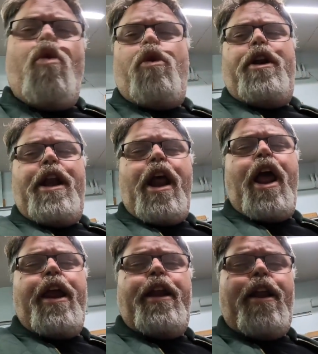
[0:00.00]

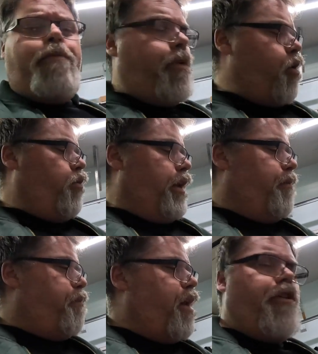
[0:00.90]
8:45 and I'm not
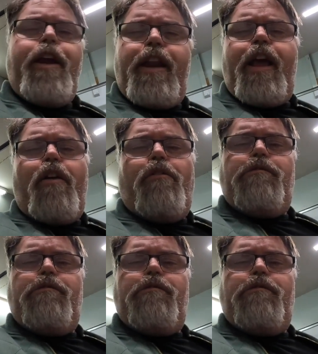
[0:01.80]
really in bed right now.